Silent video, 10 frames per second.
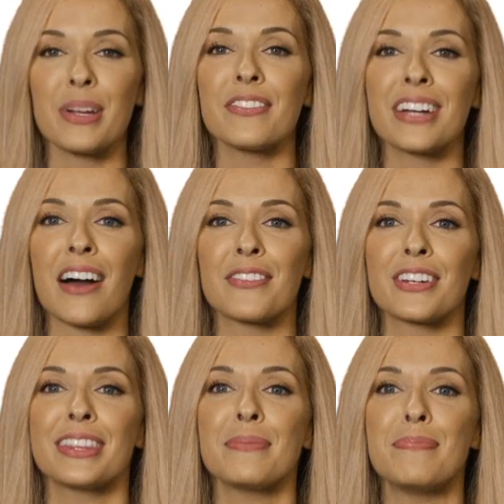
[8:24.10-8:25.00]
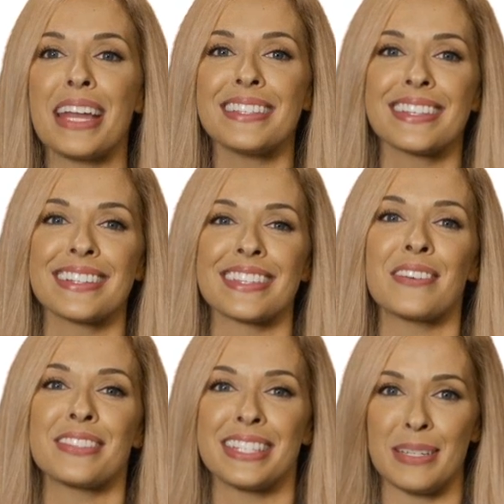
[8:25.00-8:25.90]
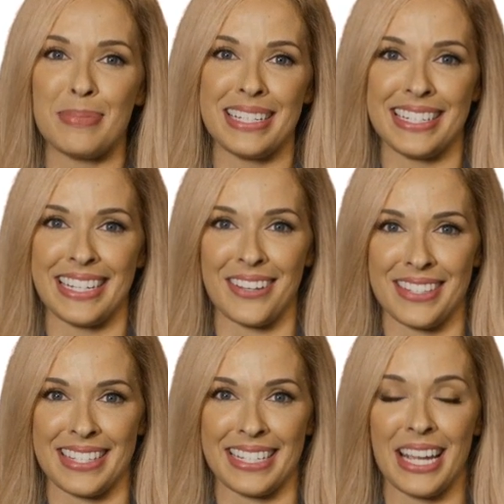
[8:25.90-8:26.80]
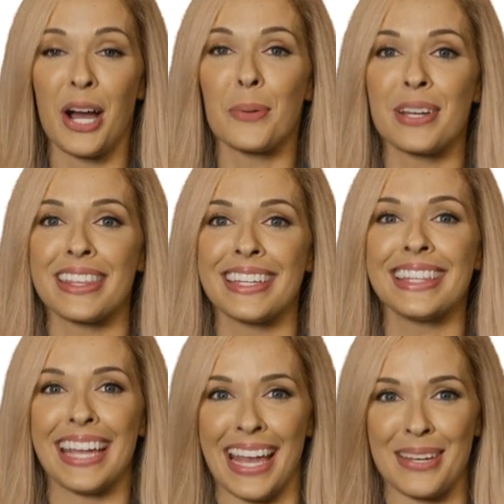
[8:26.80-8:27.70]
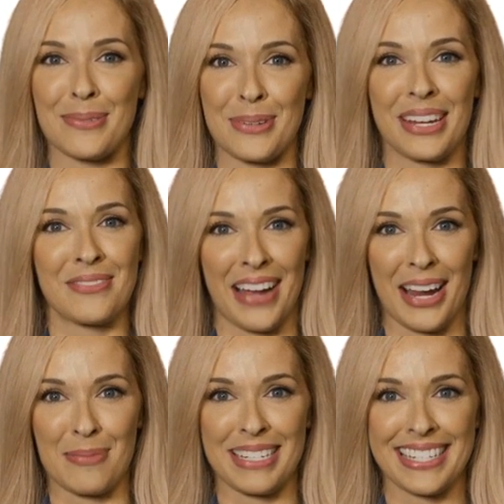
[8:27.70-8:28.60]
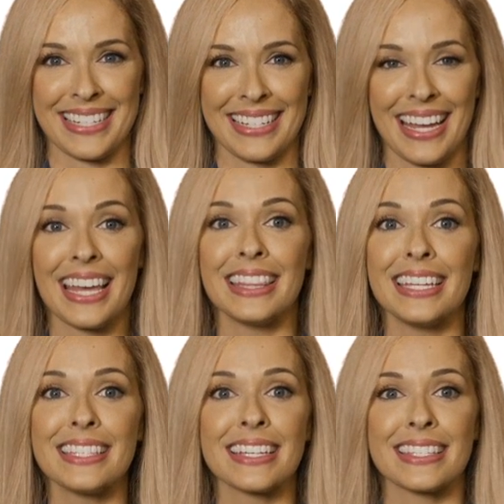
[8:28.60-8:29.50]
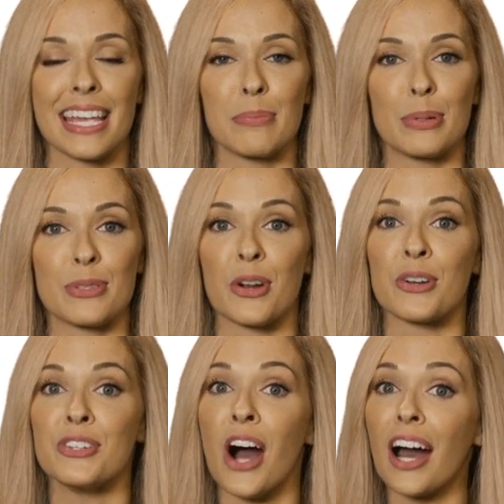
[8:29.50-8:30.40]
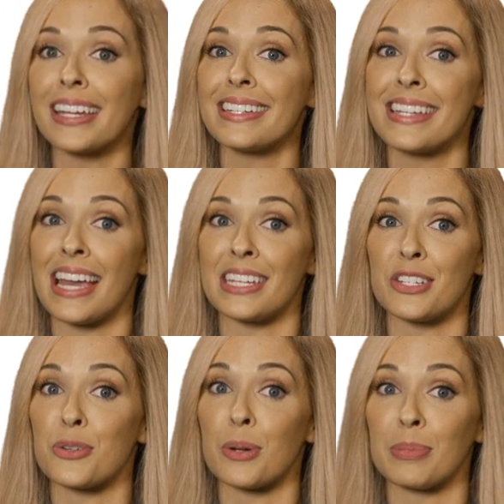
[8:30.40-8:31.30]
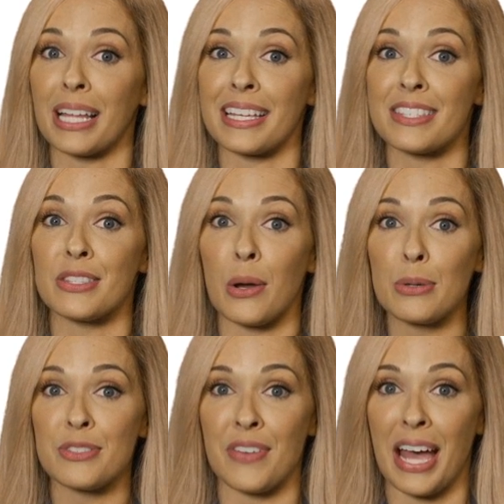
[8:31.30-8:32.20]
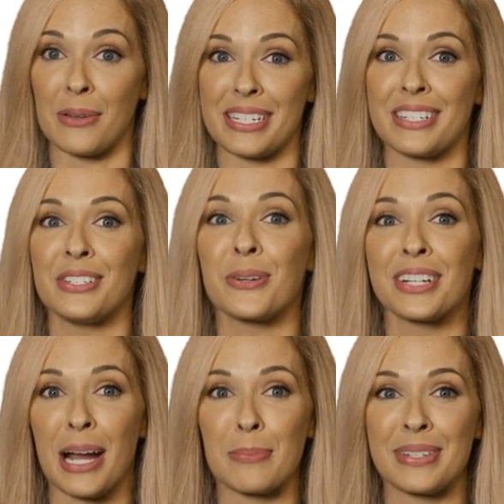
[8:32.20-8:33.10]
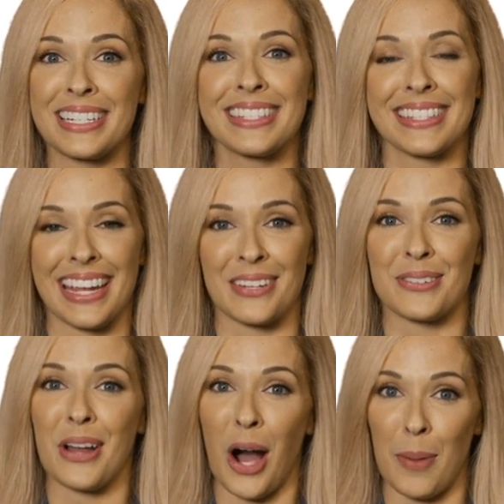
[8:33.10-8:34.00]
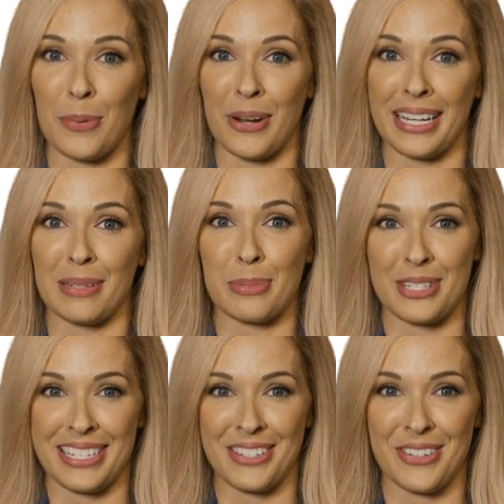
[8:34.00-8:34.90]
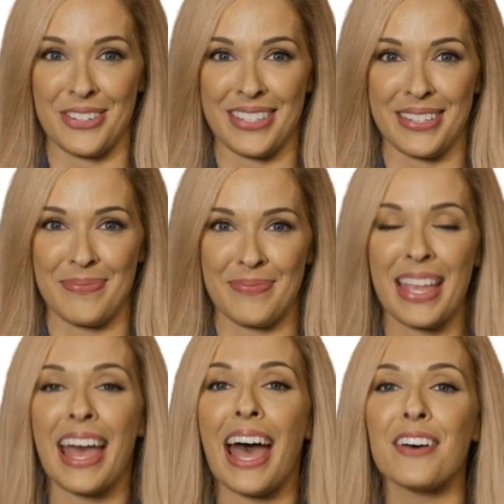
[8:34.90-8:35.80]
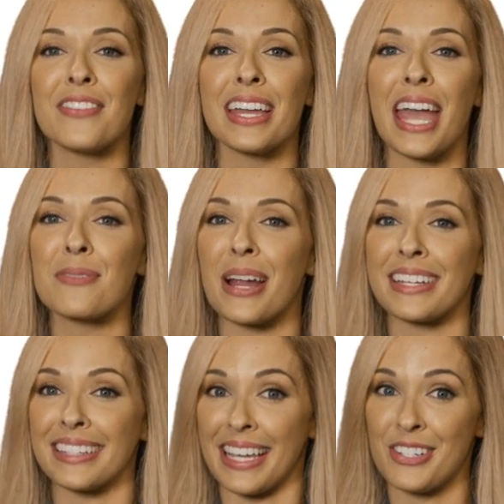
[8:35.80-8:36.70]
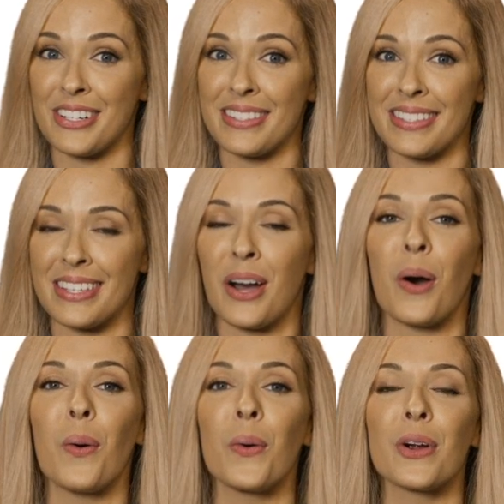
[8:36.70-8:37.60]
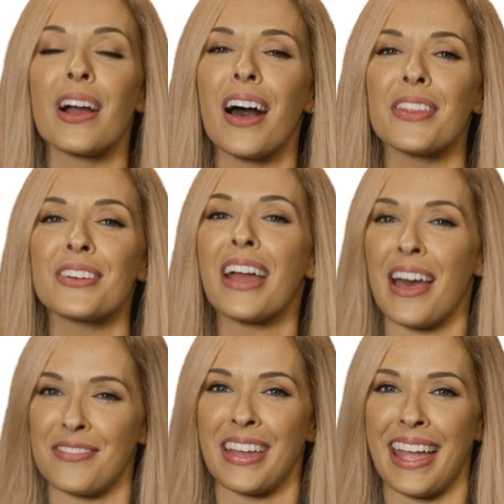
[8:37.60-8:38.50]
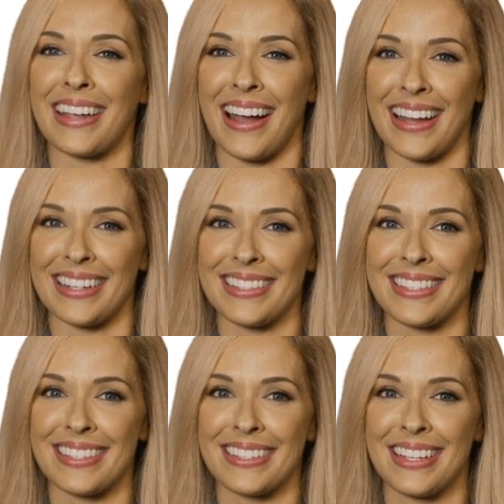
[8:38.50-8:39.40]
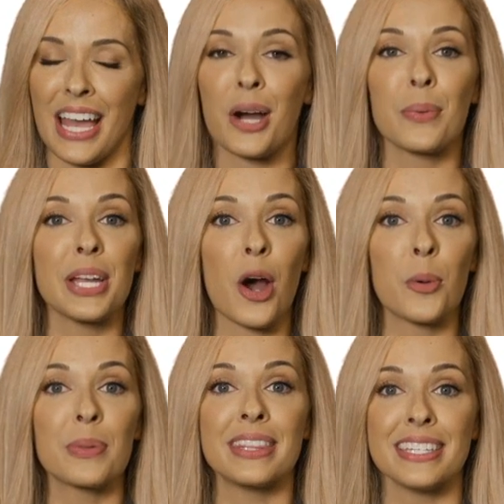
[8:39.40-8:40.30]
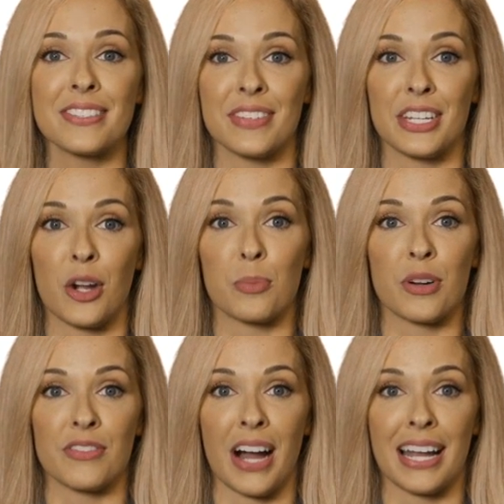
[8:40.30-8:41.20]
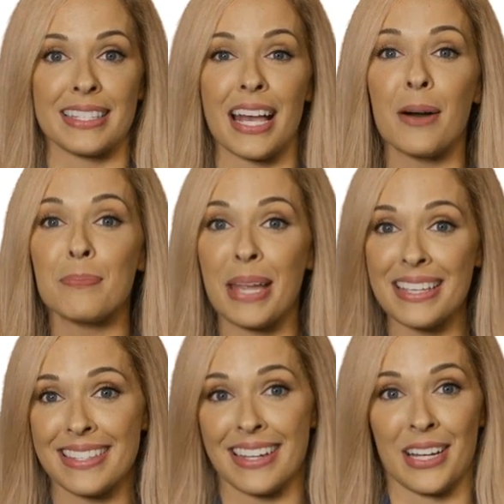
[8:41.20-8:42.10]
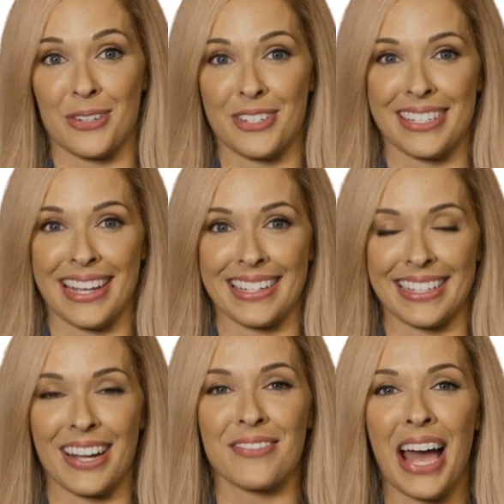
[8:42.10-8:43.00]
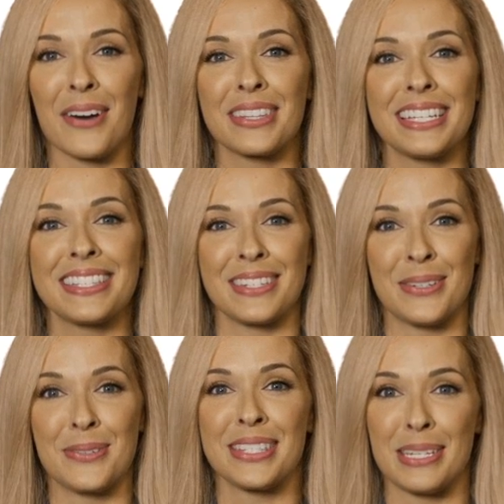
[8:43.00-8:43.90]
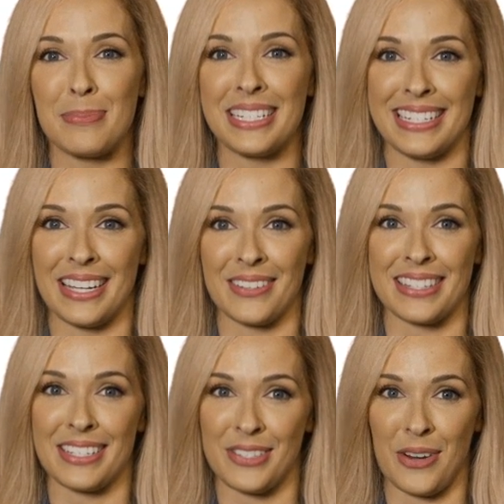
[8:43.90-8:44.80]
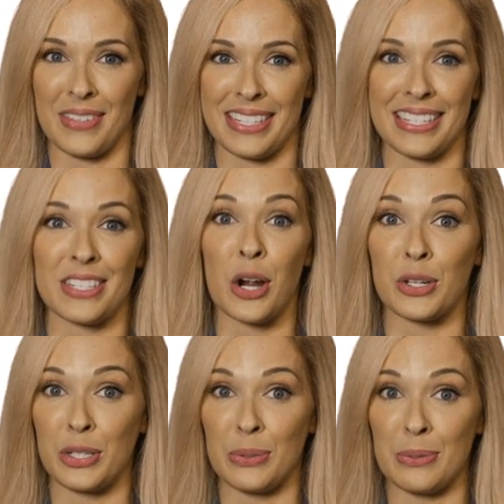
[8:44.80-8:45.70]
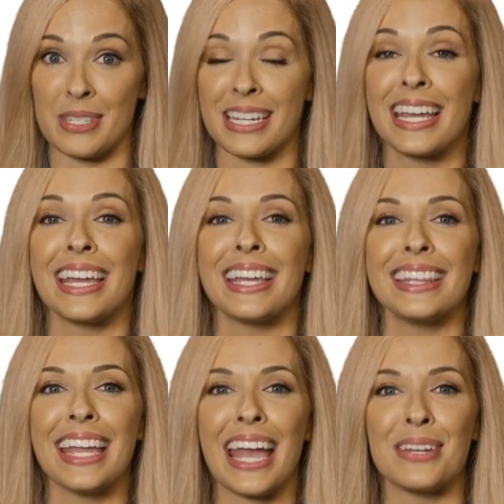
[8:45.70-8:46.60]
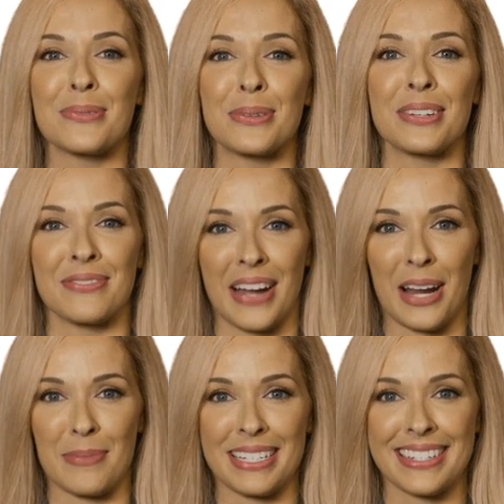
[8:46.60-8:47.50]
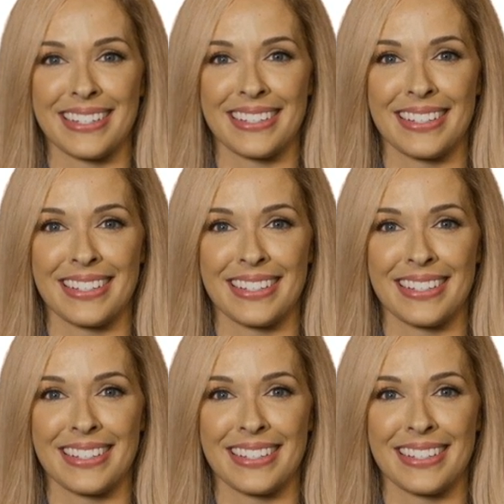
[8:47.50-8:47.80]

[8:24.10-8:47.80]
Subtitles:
We've covered the basics of CPDLC within the en route environment. These examples are not intended to replace those found in your company's standard operating procedures, FAA regulations, or other FAA guidance. We hope this video provides a basic understanding of how these new CPDLC services are used in the en route environment.